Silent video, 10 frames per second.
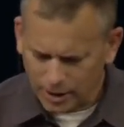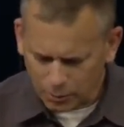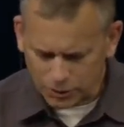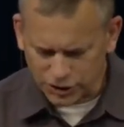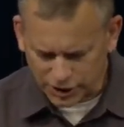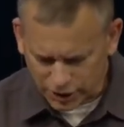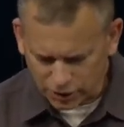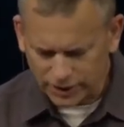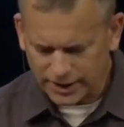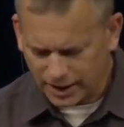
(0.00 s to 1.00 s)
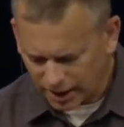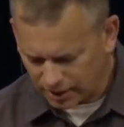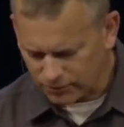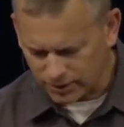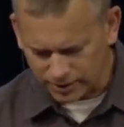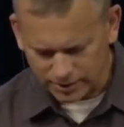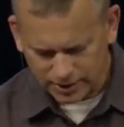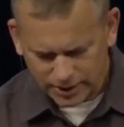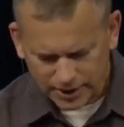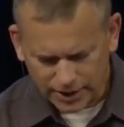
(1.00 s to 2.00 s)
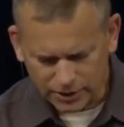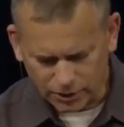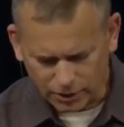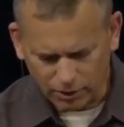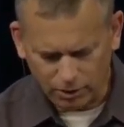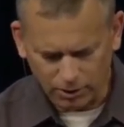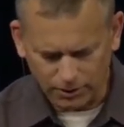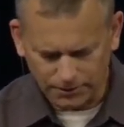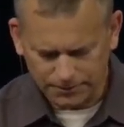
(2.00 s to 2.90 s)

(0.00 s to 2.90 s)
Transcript: were securely confident in their call.